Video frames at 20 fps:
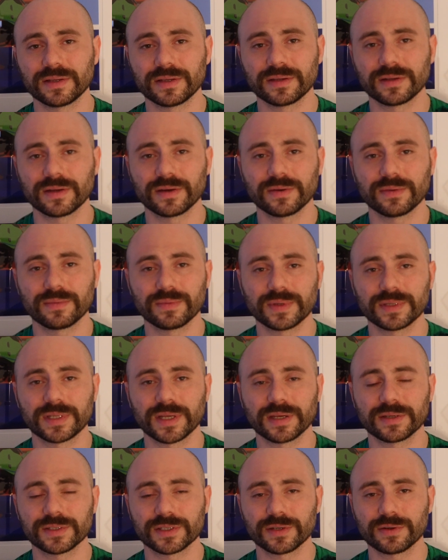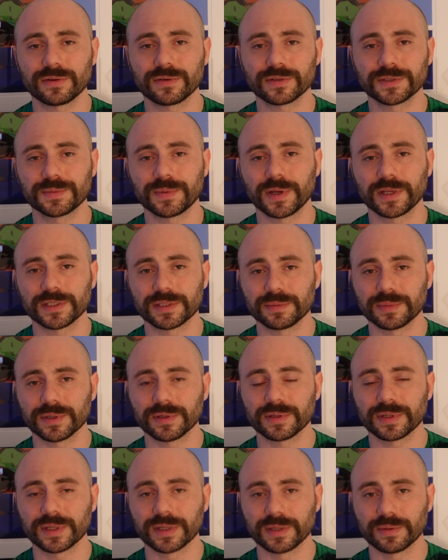You know, we take zero
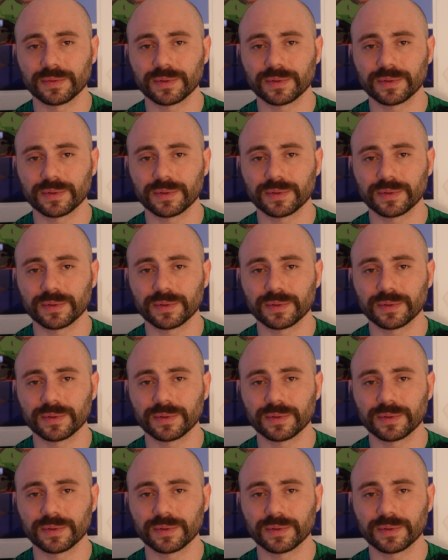responsibility.